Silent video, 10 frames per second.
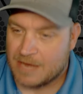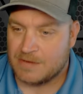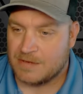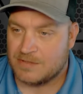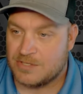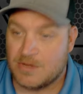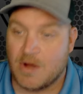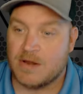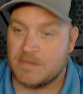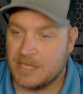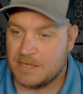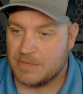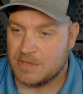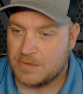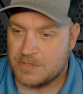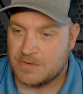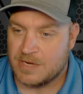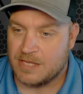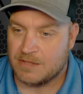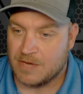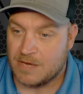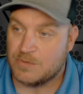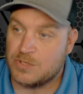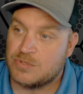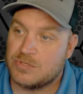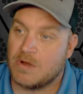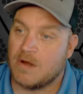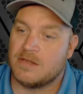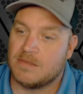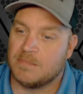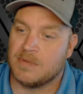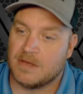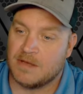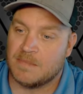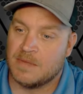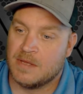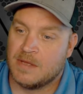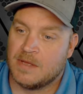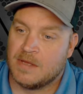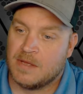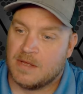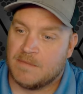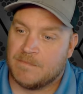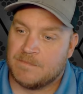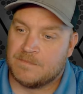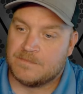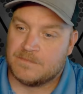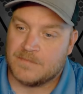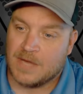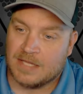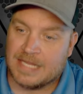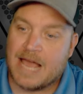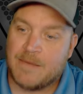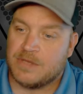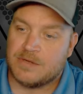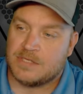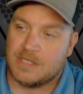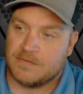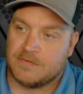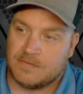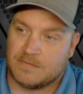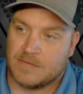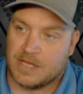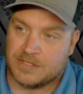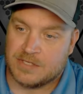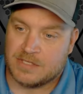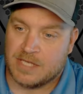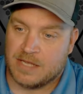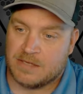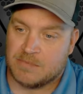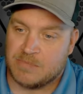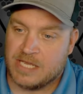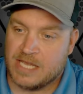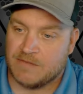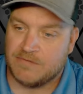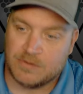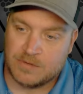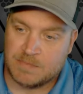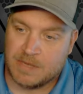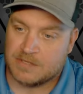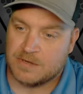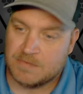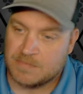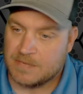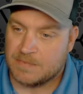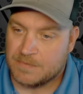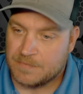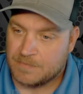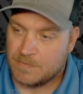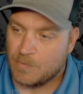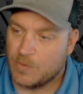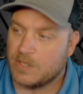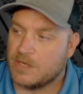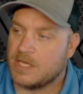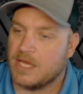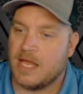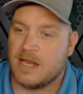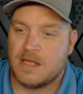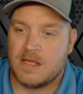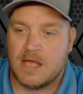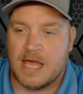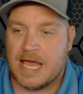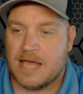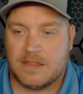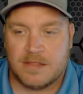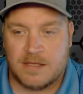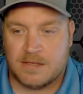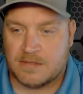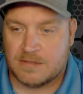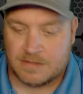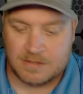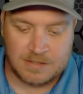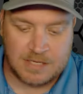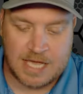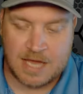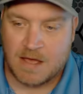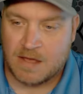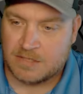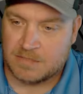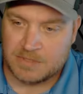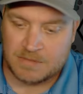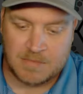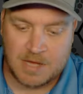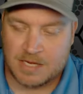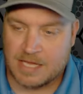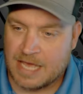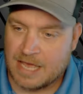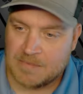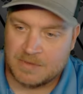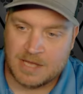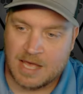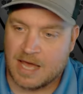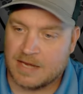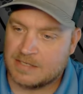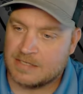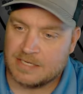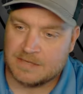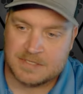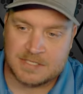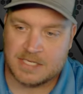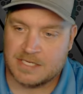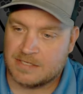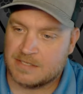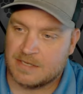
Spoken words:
started being built when you were in 8th grade, when you started to become, allowing yourself, I should say, to be influenced by certain people. We look at athletes, Kat Osterman, Monica Abbott, Odyssey, Sis,